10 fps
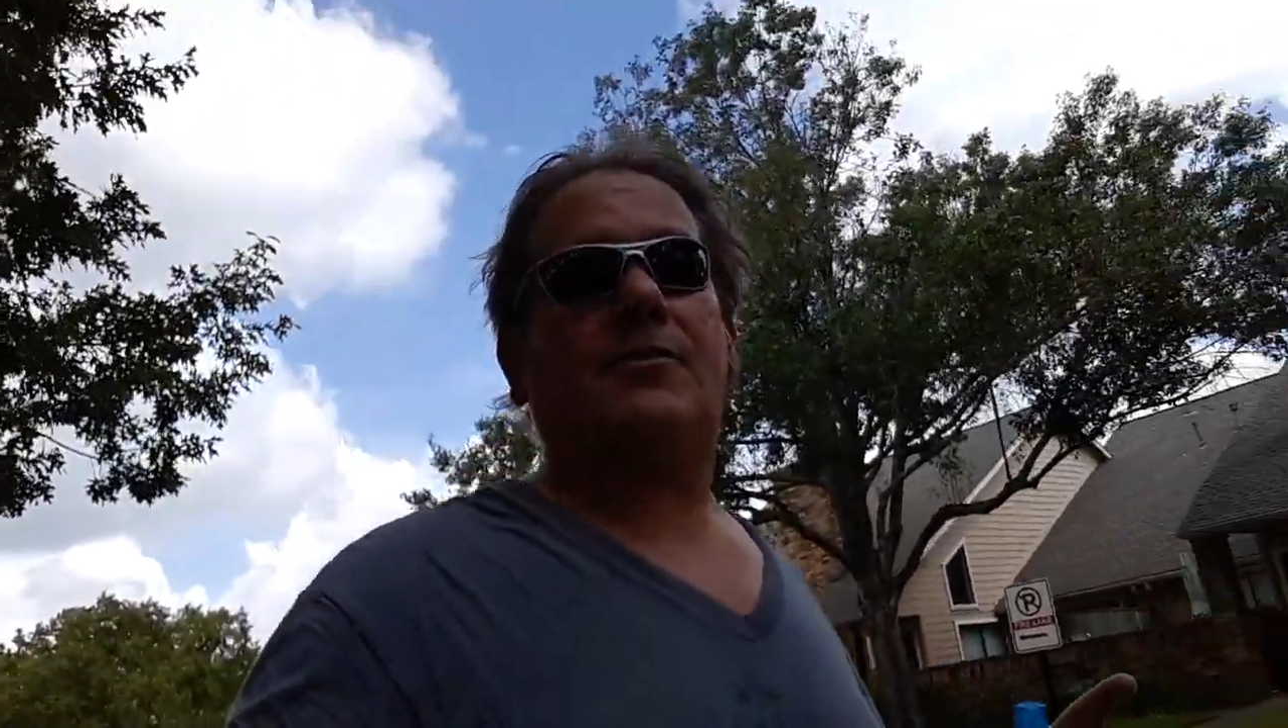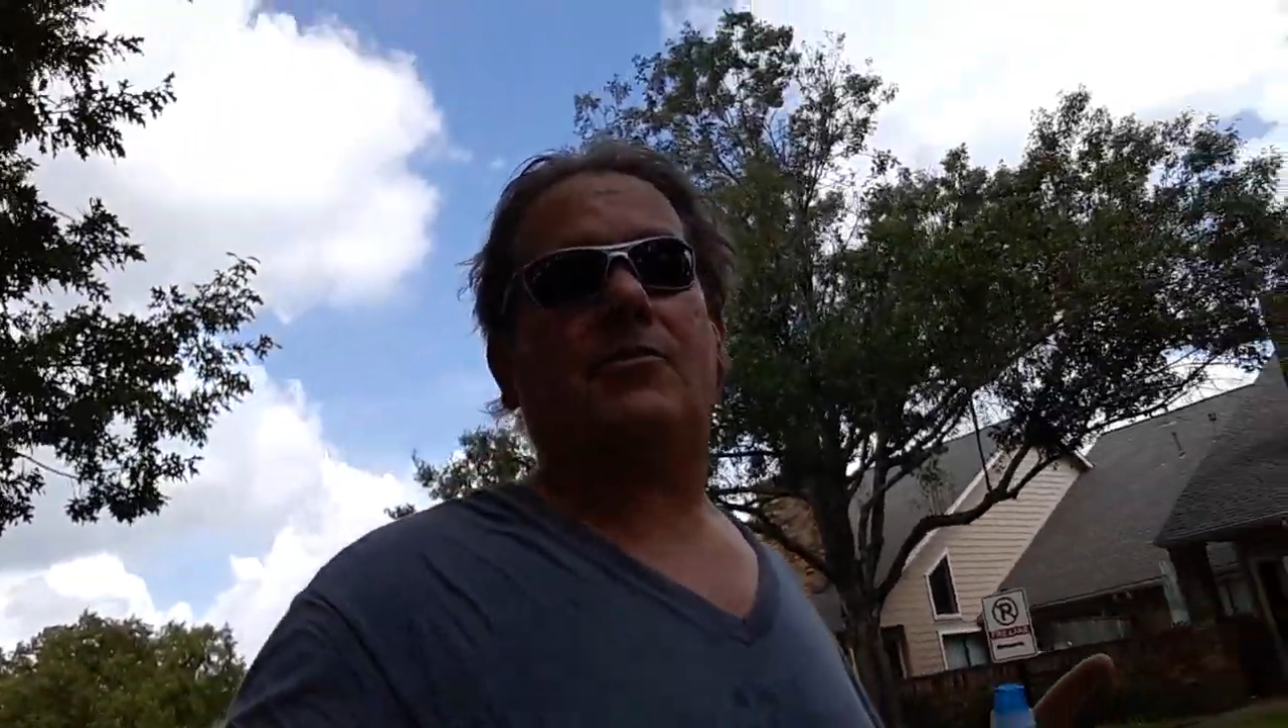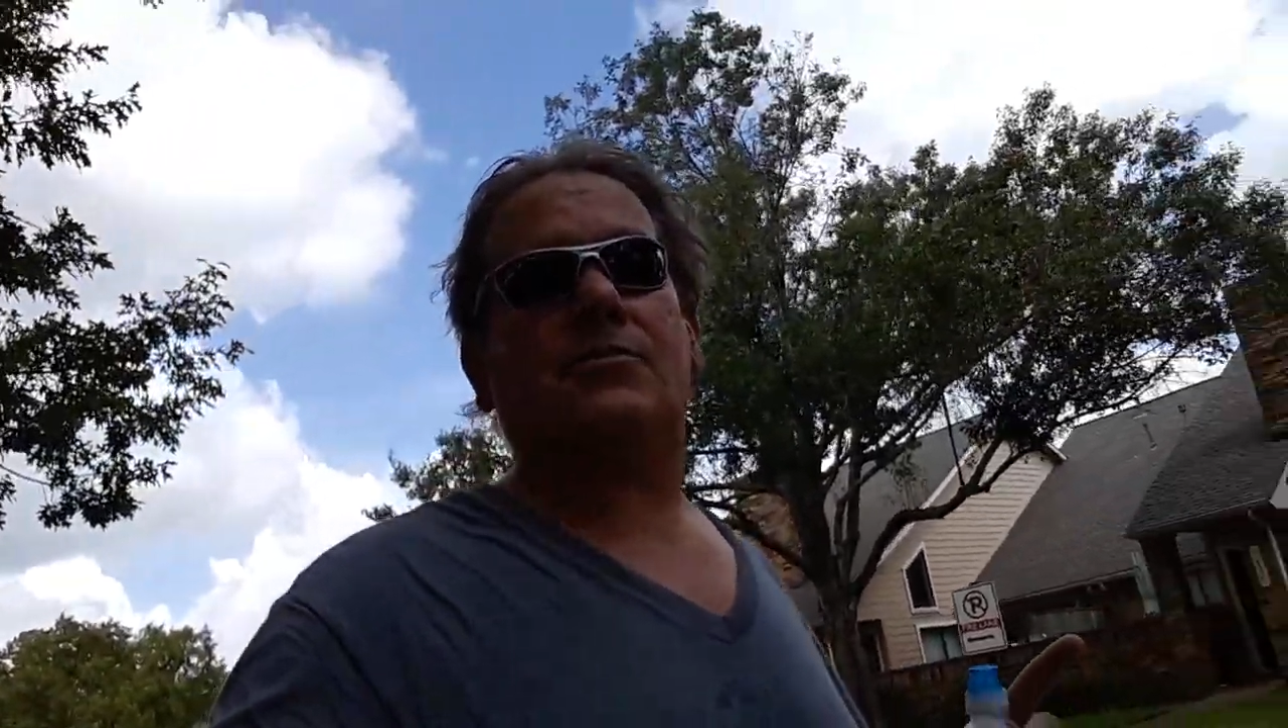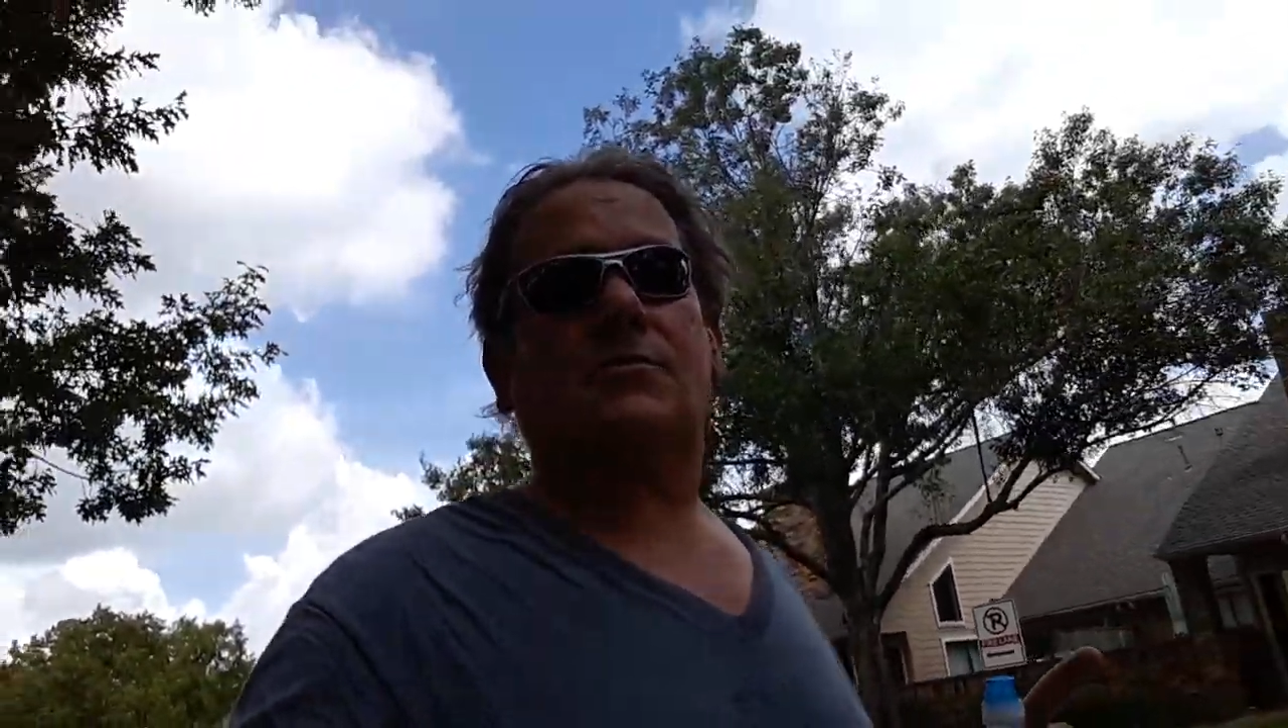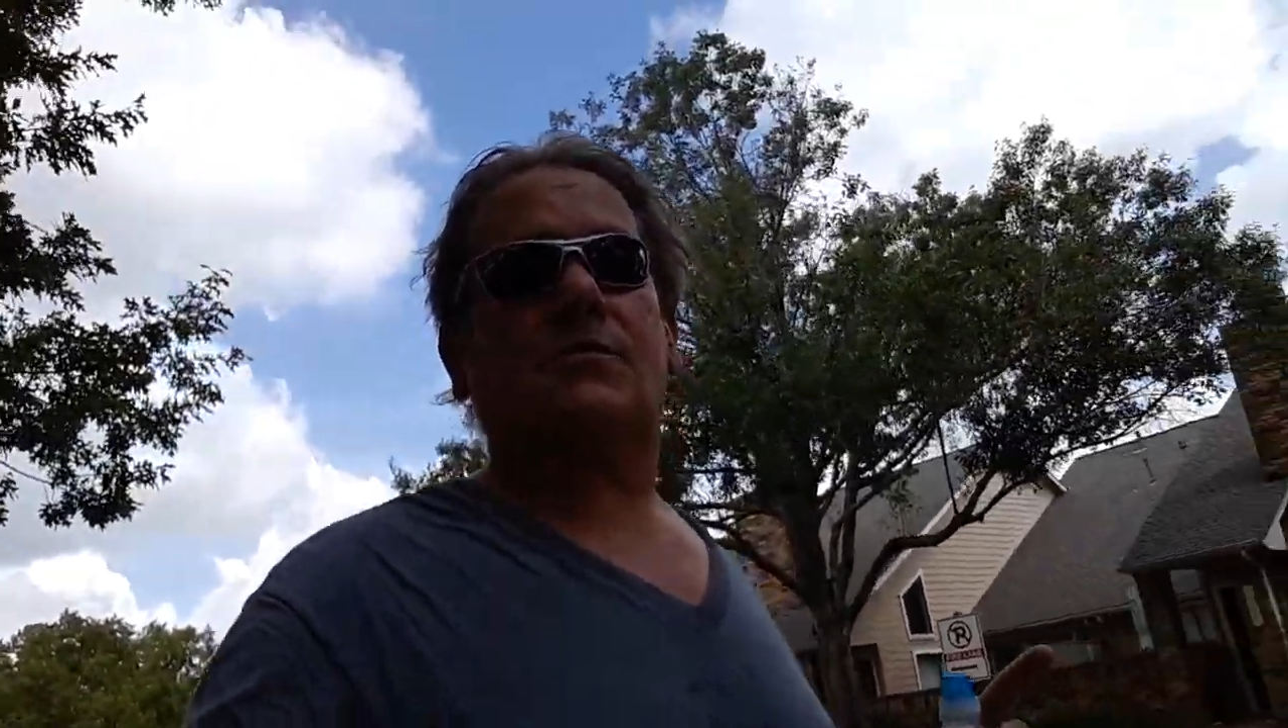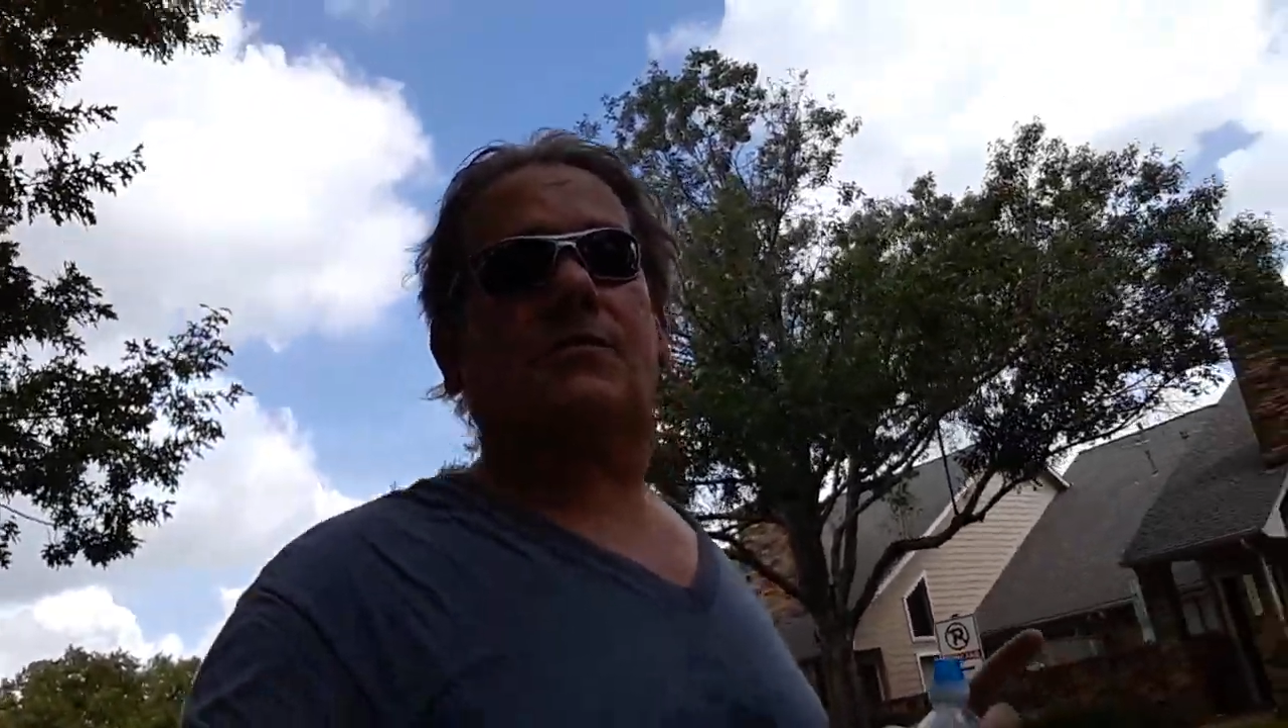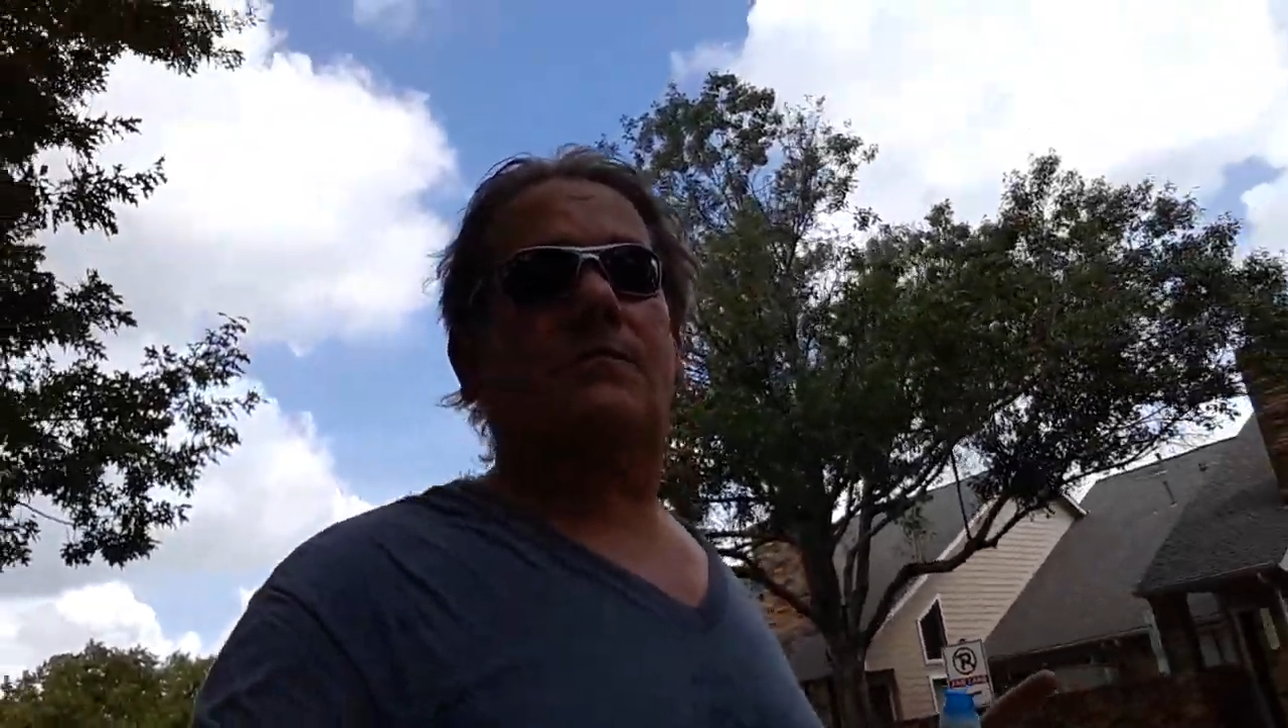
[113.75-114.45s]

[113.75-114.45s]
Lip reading: years.